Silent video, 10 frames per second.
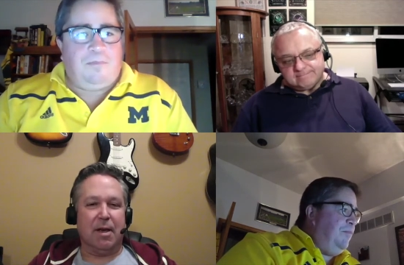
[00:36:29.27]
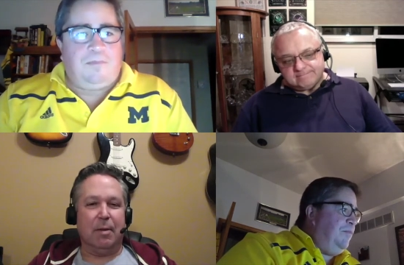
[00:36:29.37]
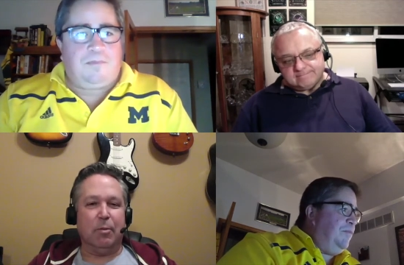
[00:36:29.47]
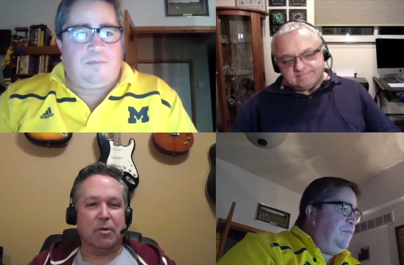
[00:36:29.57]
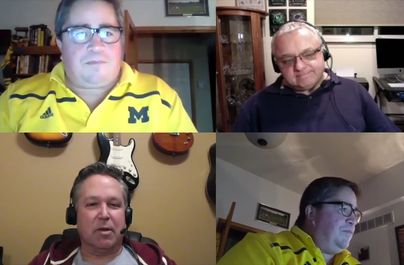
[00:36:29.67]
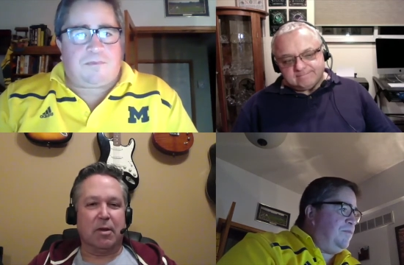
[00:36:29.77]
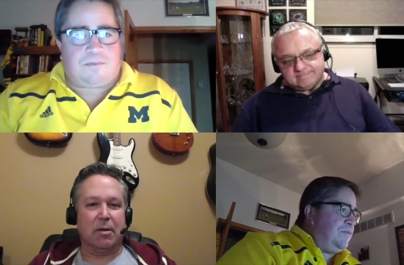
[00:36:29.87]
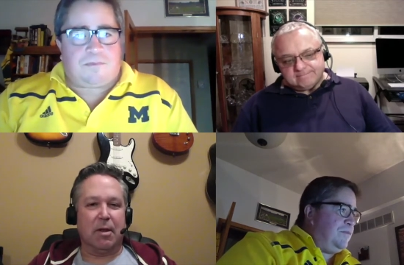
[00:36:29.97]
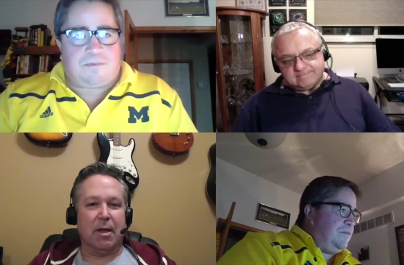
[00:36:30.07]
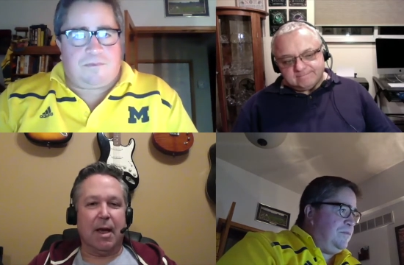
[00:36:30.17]
Speaker 1: time was
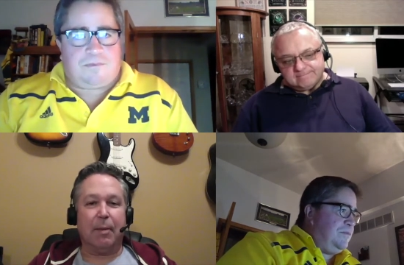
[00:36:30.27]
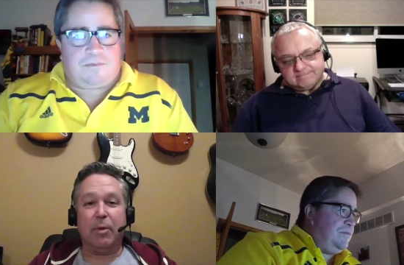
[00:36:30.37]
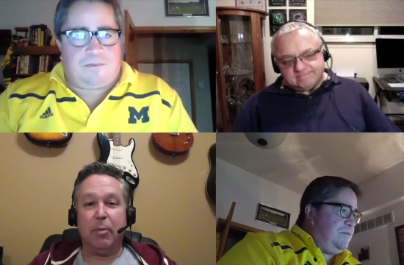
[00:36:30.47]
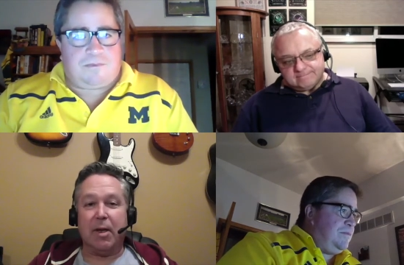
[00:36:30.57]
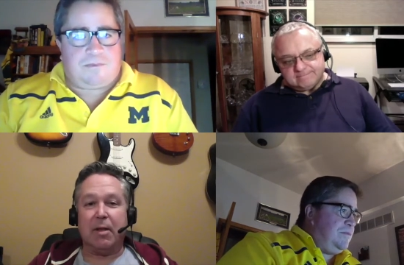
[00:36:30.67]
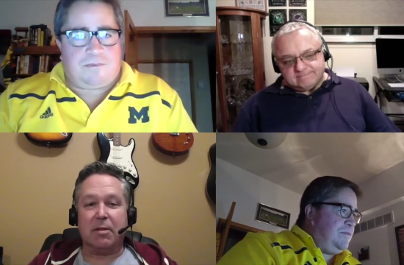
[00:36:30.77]
the happened to be the